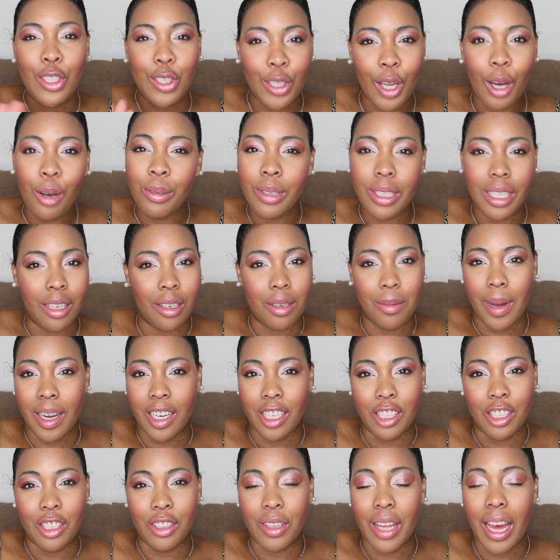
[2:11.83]
Don't tell
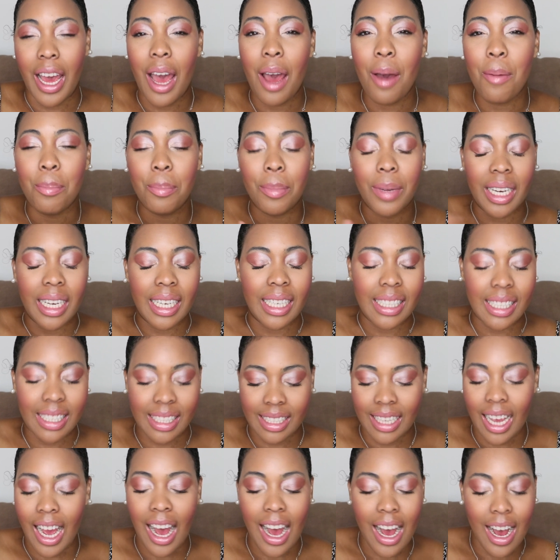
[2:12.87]
nobody to do that.
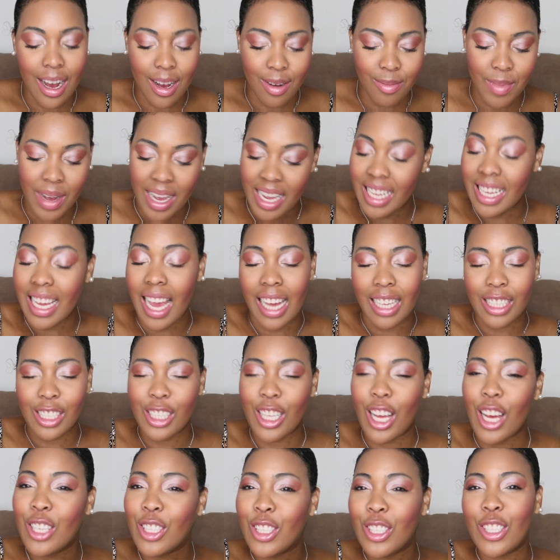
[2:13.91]
But um,
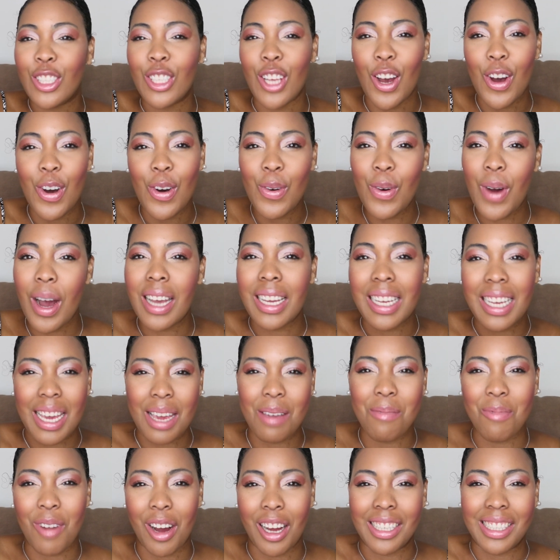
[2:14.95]
yes, so
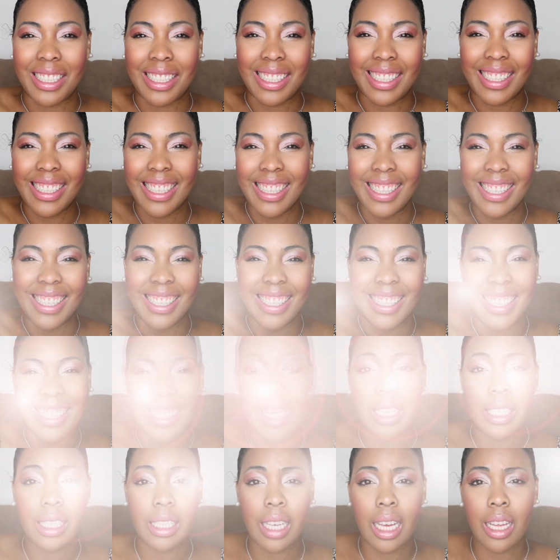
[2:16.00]
keep watching.
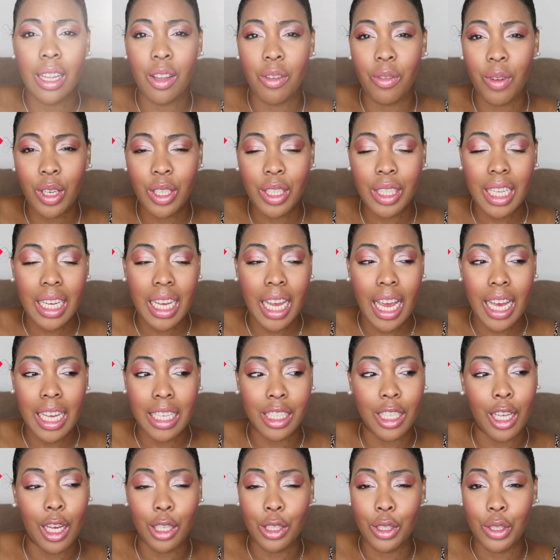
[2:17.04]
But the first thing
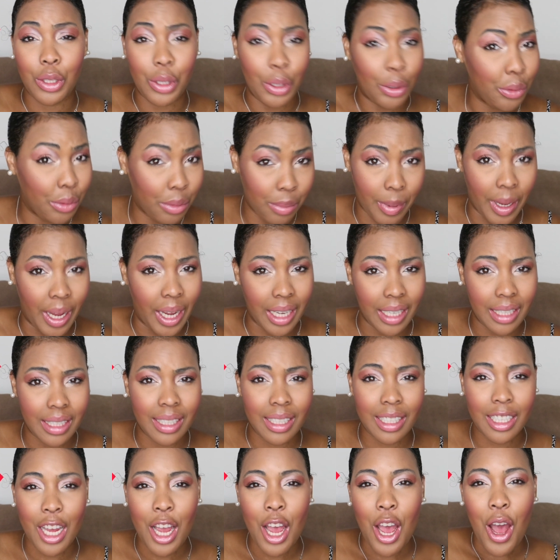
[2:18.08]
is
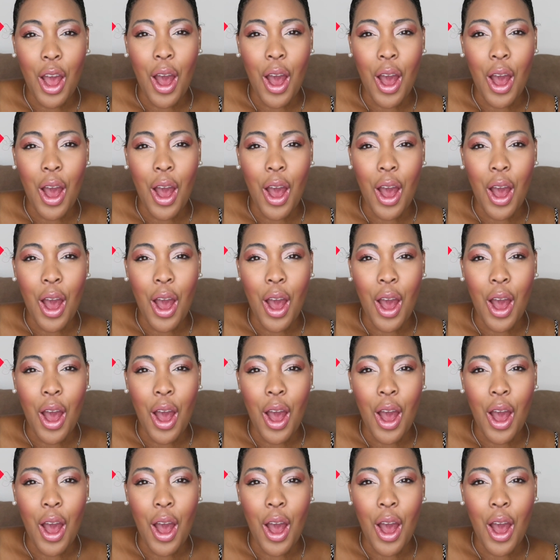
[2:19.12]
toothpaste.